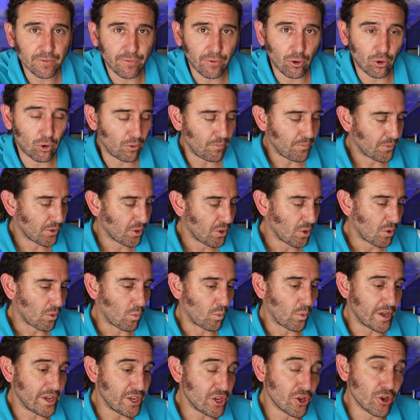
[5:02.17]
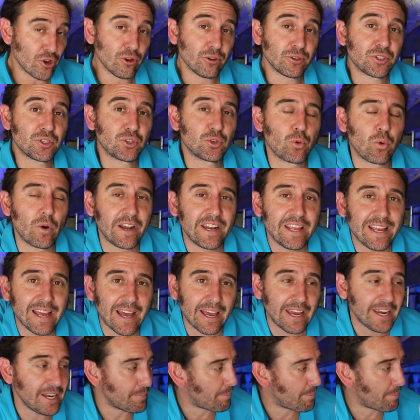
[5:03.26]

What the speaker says: of all, we used 28